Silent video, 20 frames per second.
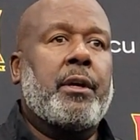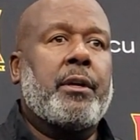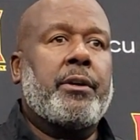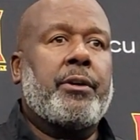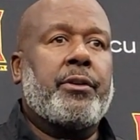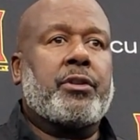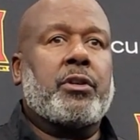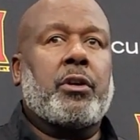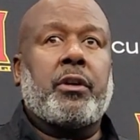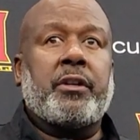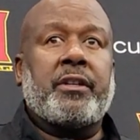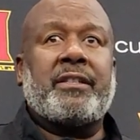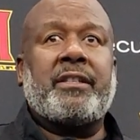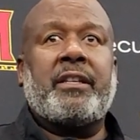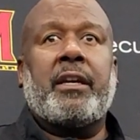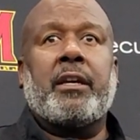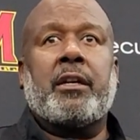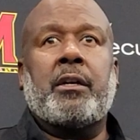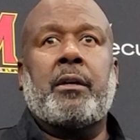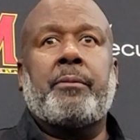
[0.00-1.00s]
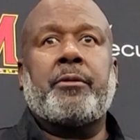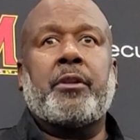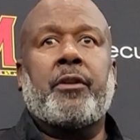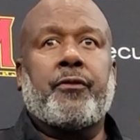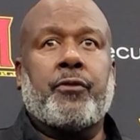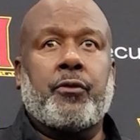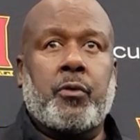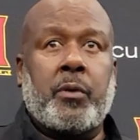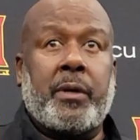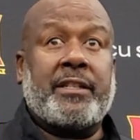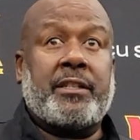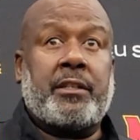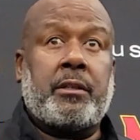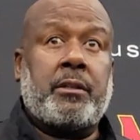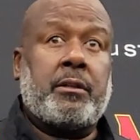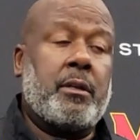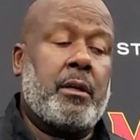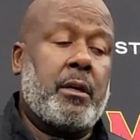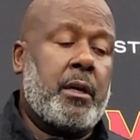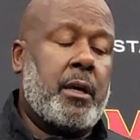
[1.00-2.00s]
you're starting to see it come to
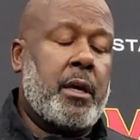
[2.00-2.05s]
fruition.